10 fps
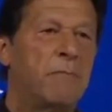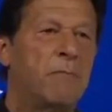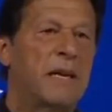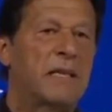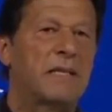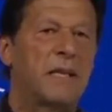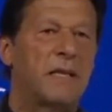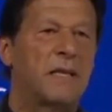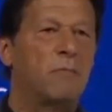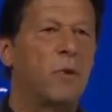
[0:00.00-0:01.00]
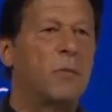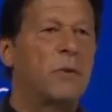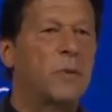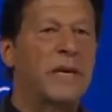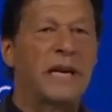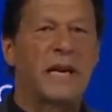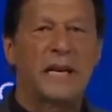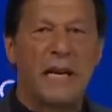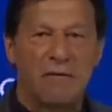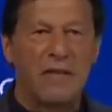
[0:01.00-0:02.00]
in Pakistan, the moment we get our
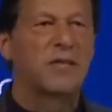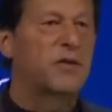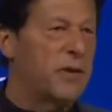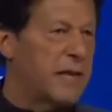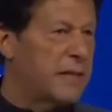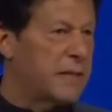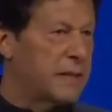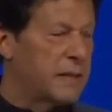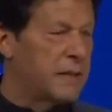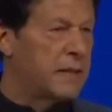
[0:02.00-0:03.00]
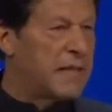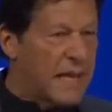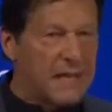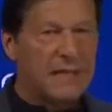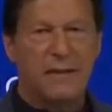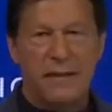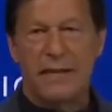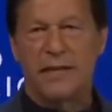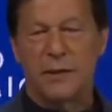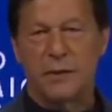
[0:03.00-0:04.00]
governance right, that is the
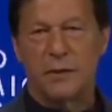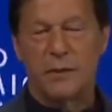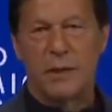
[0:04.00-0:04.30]
real issue.